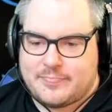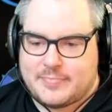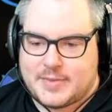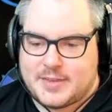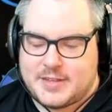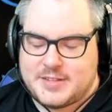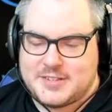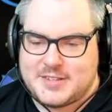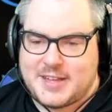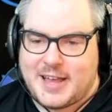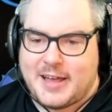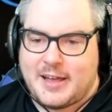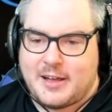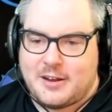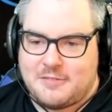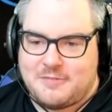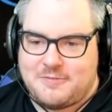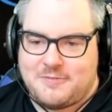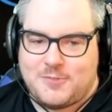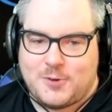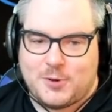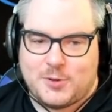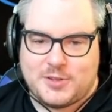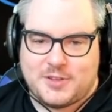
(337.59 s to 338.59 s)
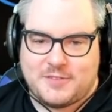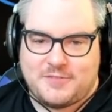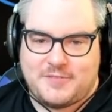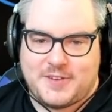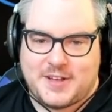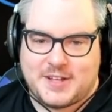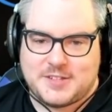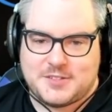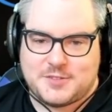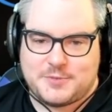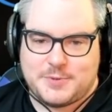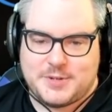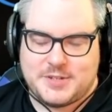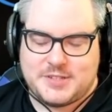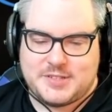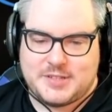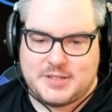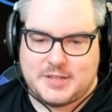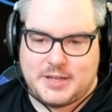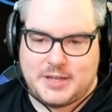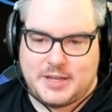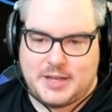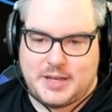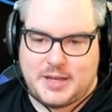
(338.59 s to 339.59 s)
This guy got a full defense
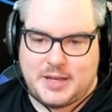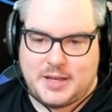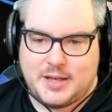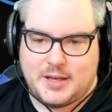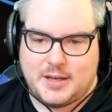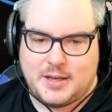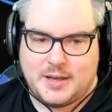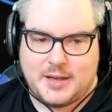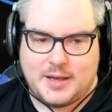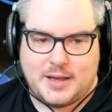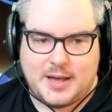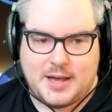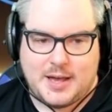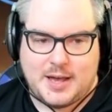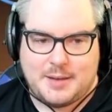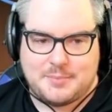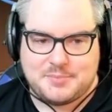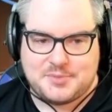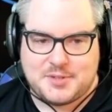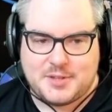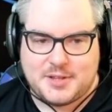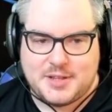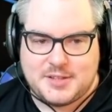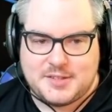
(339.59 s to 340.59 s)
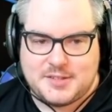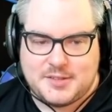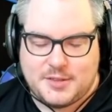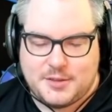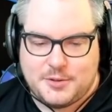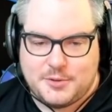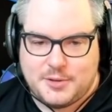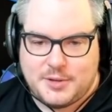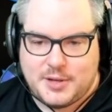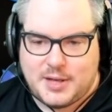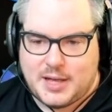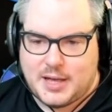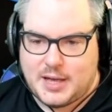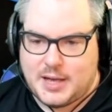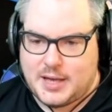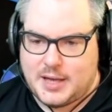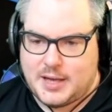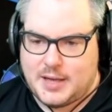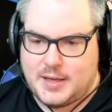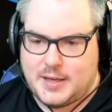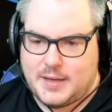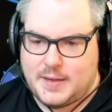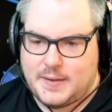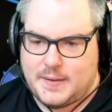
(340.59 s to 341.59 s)
recently. So let's
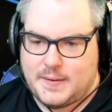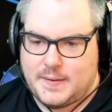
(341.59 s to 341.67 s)
Luluka.